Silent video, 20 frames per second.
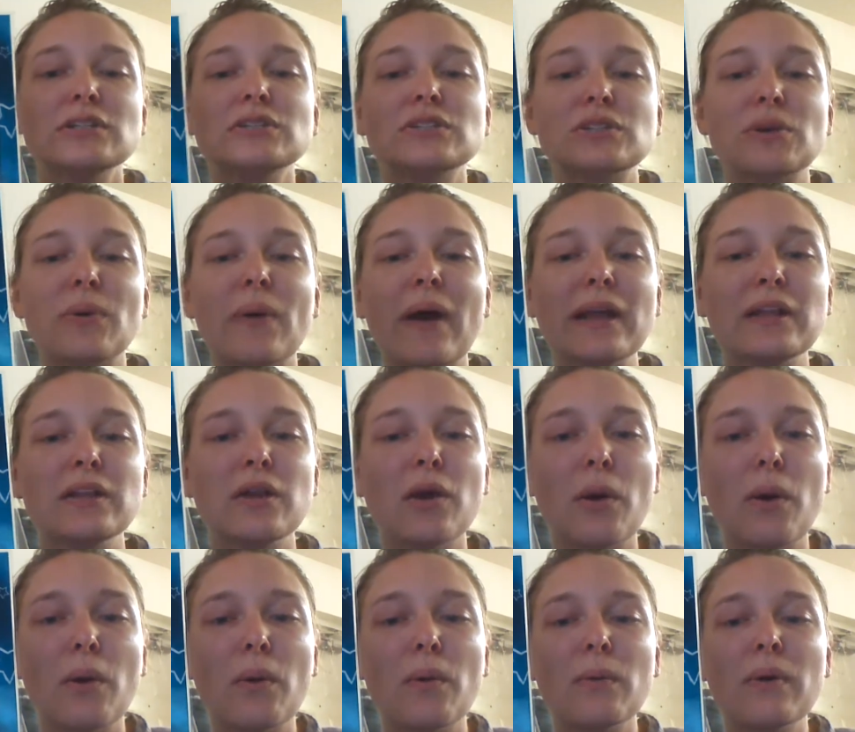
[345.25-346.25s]
So I
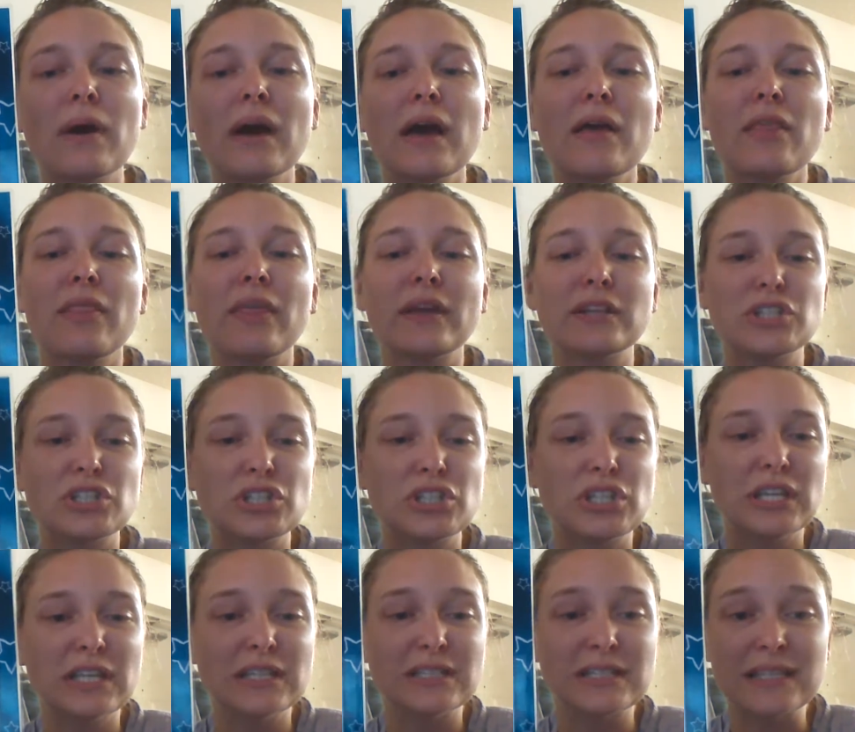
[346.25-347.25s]
know that
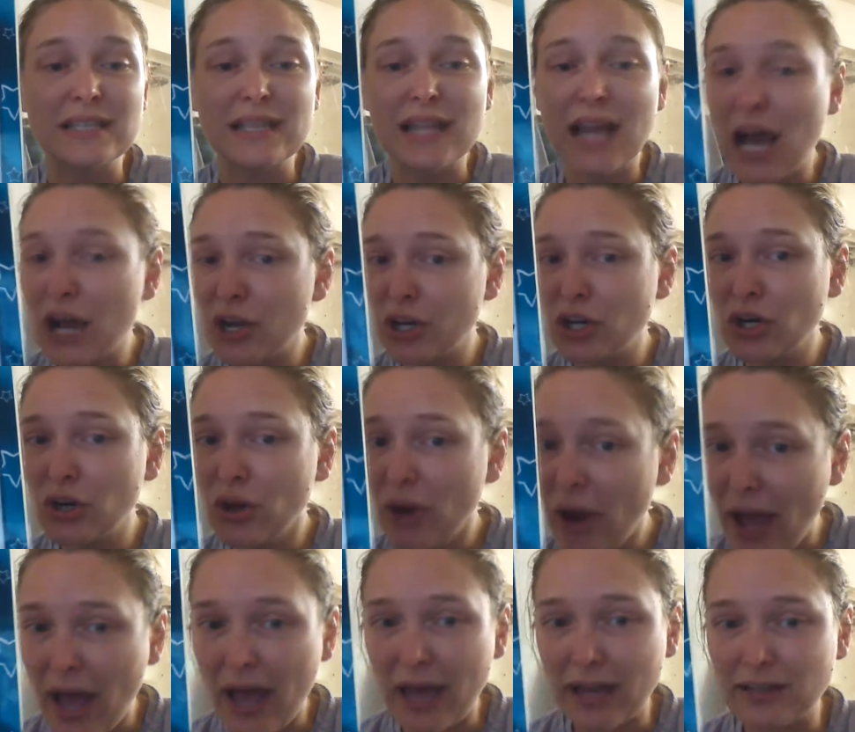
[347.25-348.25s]
she is not
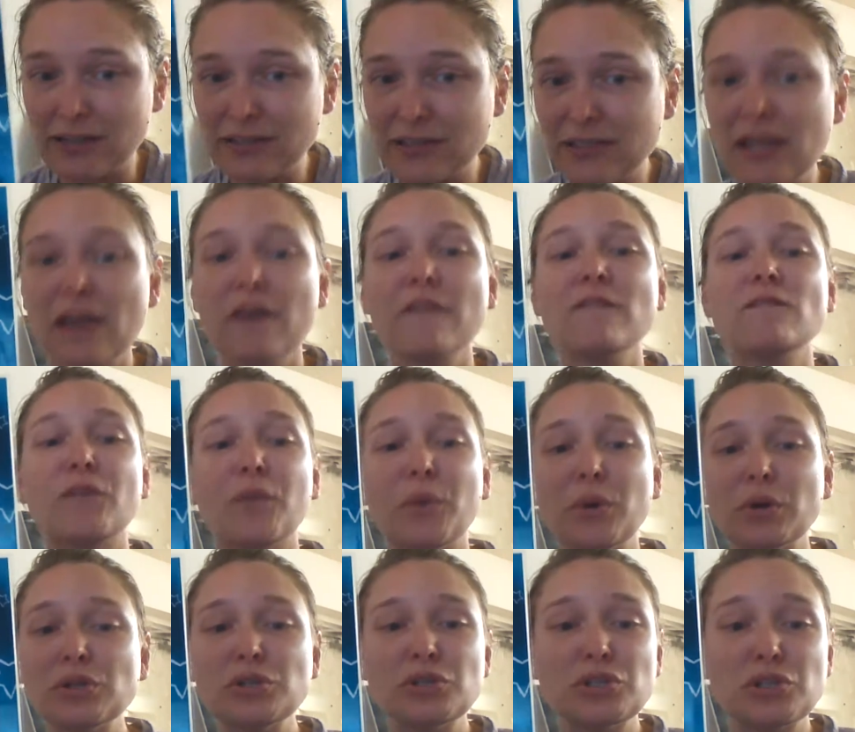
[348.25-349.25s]
correct.
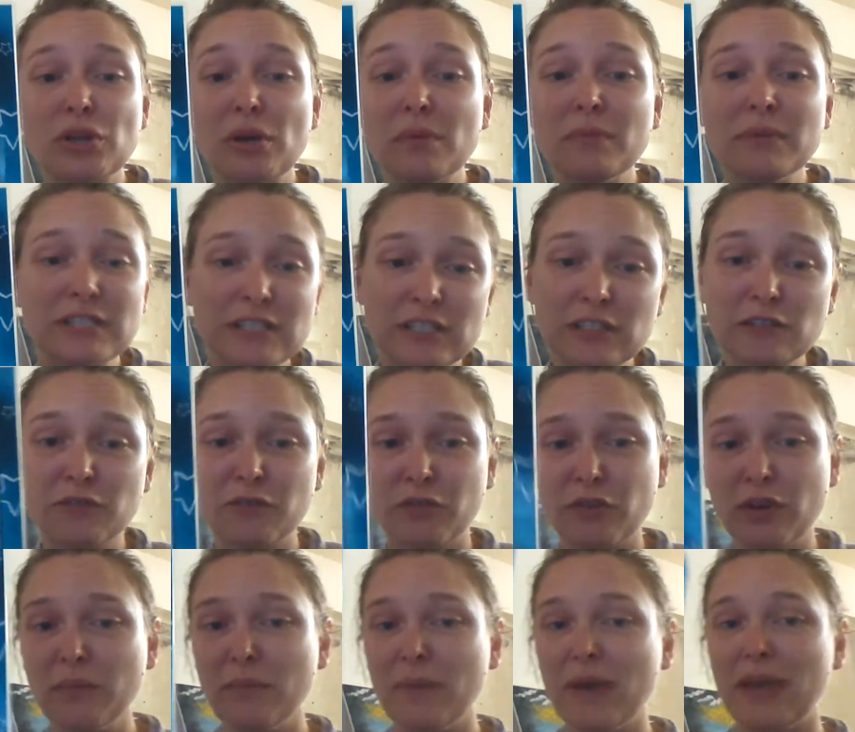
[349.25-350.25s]
For sure, Mrs.
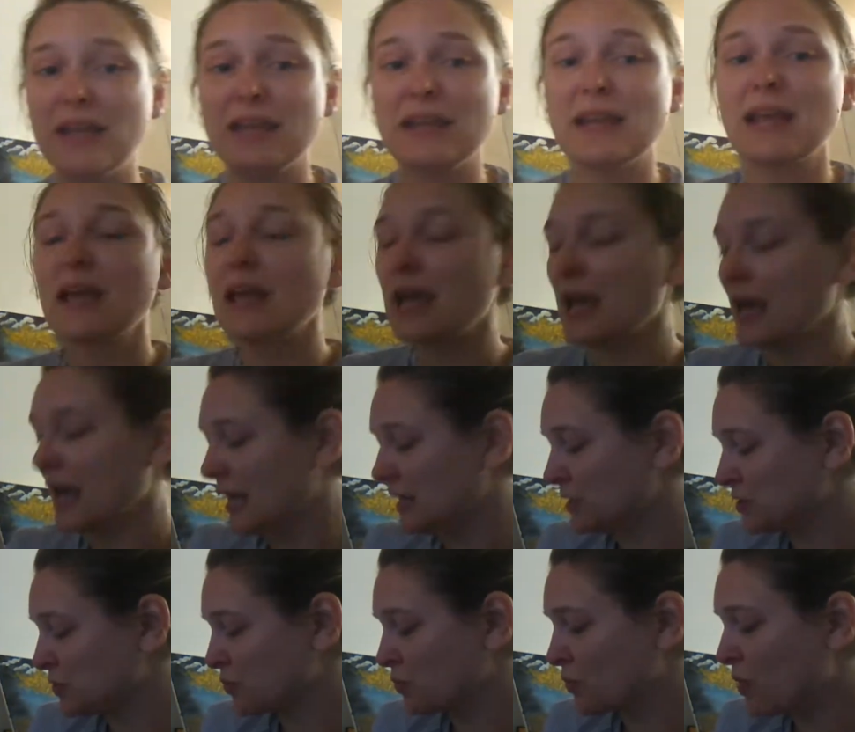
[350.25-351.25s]
Freeman
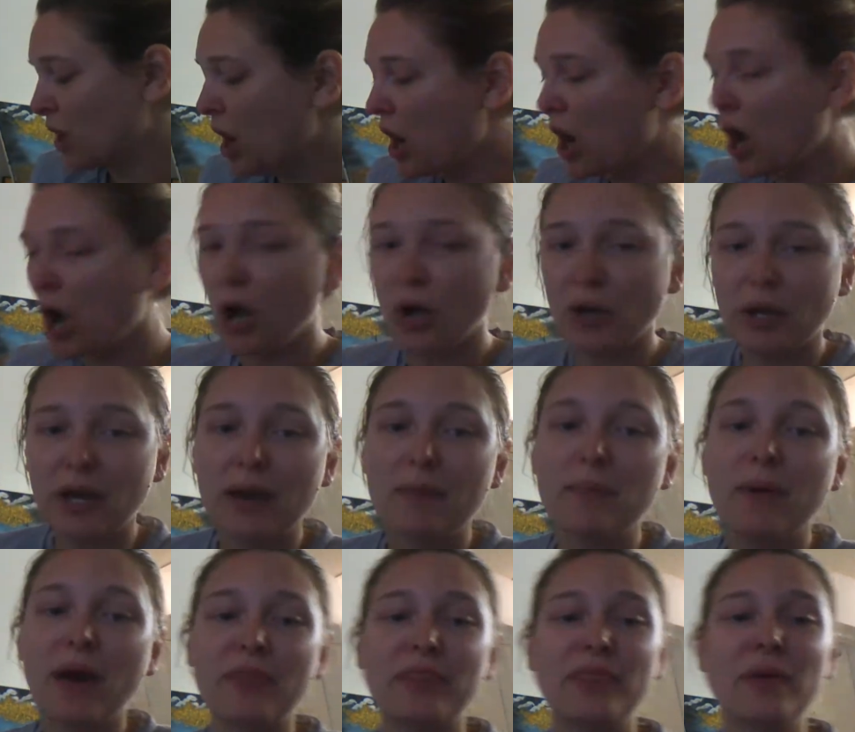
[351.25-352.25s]
is wrong
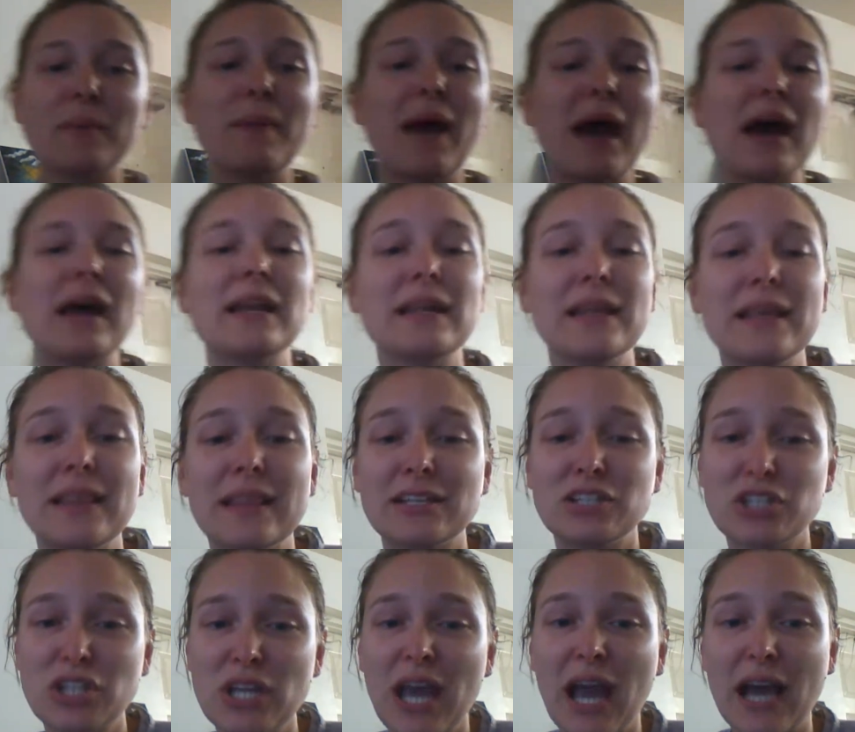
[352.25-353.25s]
about the money
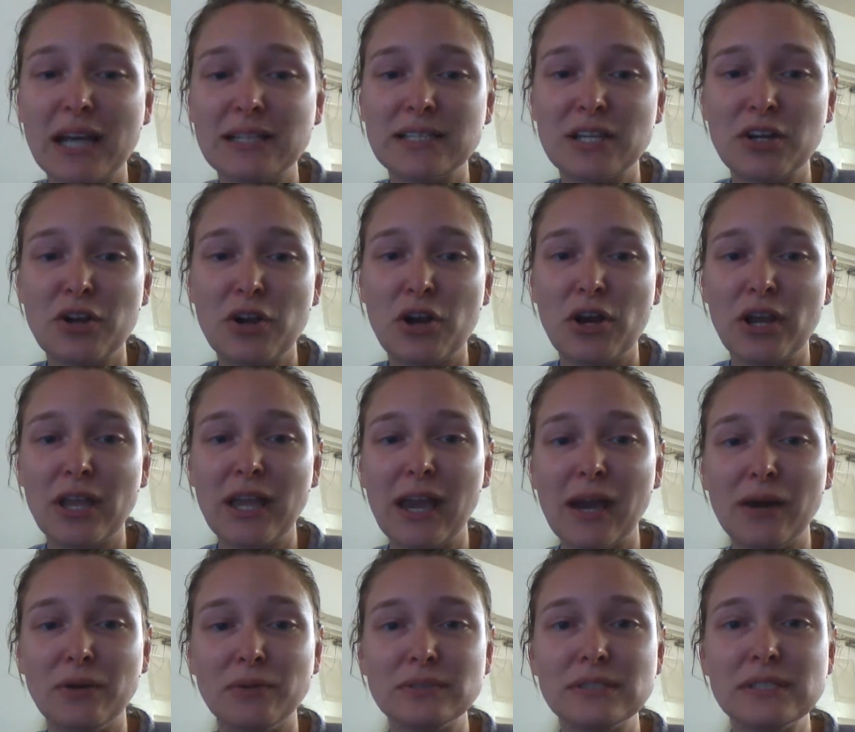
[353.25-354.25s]
that she has in her
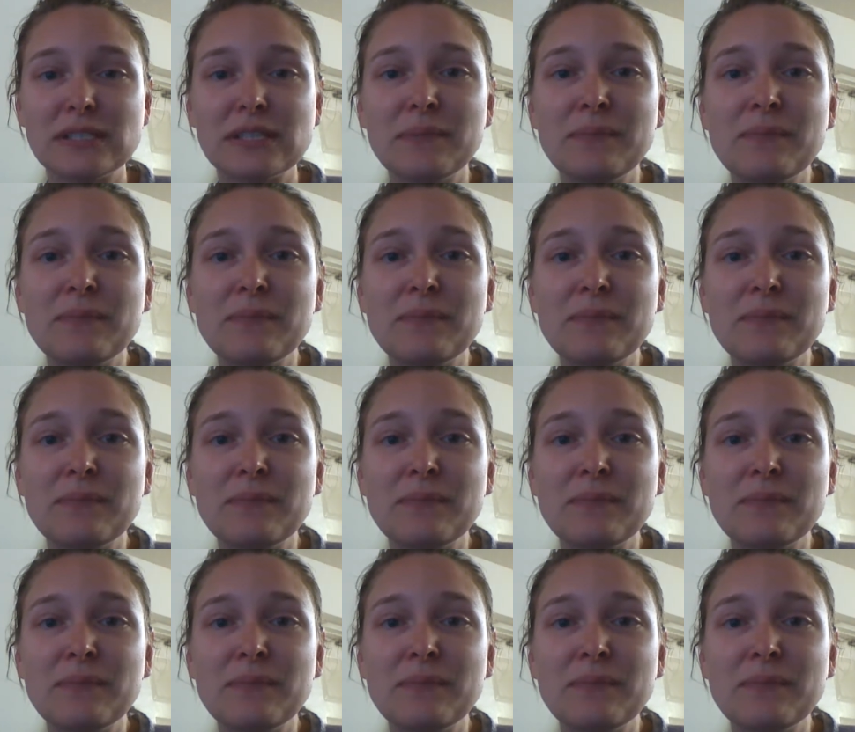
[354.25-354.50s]
account.